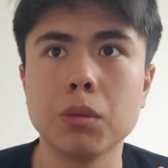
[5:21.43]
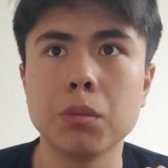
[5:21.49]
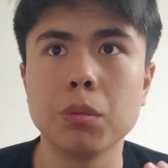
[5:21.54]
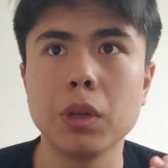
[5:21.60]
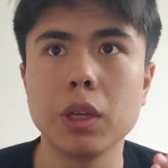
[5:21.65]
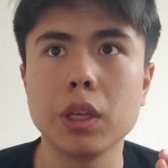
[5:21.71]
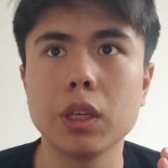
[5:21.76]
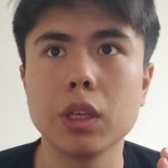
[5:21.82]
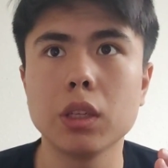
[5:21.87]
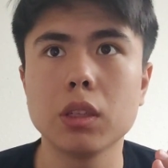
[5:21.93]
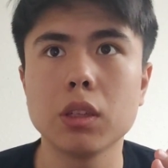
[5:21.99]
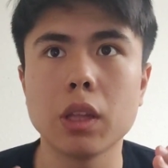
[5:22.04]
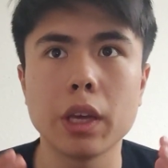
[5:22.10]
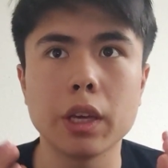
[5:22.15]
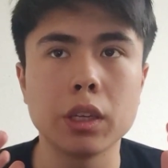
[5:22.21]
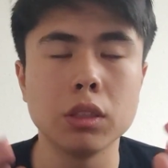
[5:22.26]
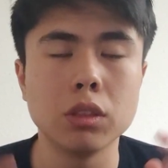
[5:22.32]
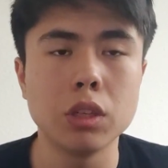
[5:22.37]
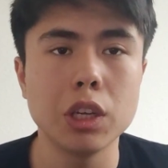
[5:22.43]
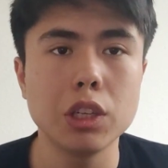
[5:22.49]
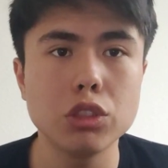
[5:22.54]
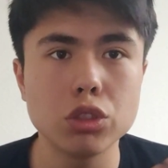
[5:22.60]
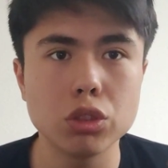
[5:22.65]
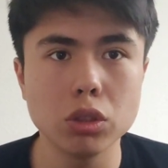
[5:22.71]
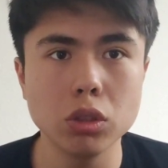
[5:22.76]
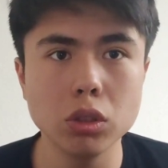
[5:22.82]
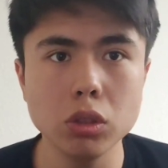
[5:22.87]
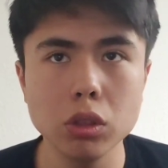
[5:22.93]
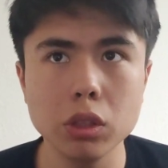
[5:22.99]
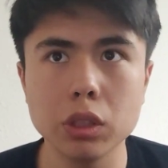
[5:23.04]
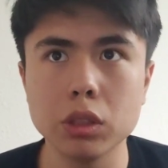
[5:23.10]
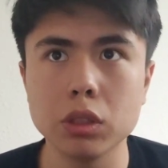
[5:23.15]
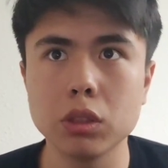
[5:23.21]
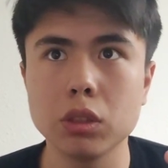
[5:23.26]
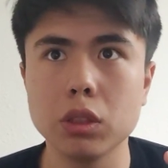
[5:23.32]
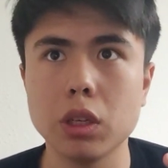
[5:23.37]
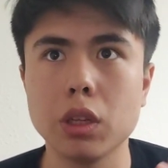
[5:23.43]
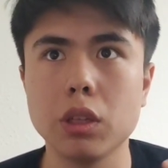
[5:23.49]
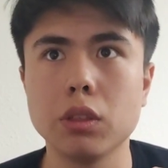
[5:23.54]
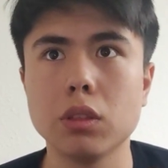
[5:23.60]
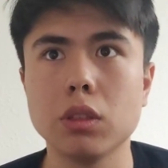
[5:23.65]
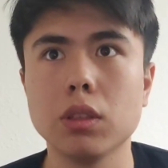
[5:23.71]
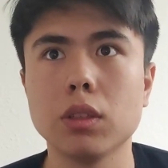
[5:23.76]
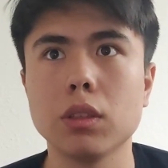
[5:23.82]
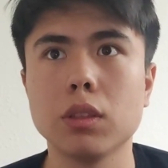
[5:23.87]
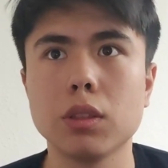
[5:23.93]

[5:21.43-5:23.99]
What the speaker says: make it like a natural and